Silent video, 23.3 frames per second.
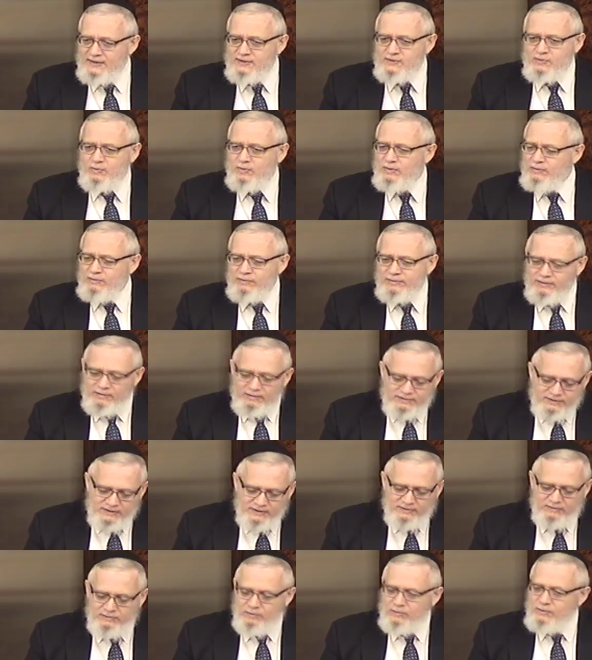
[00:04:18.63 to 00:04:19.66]
he asked, well,
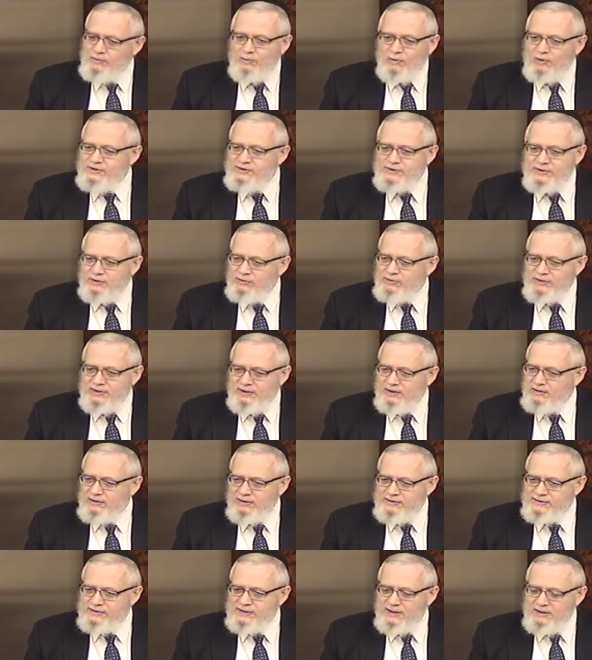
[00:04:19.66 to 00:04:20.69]
what, what is Torah
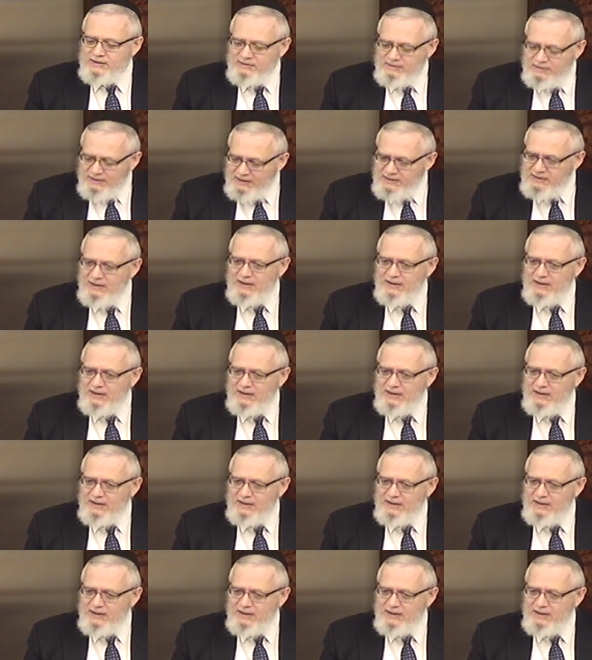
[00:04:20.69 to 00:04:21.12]
telling us that?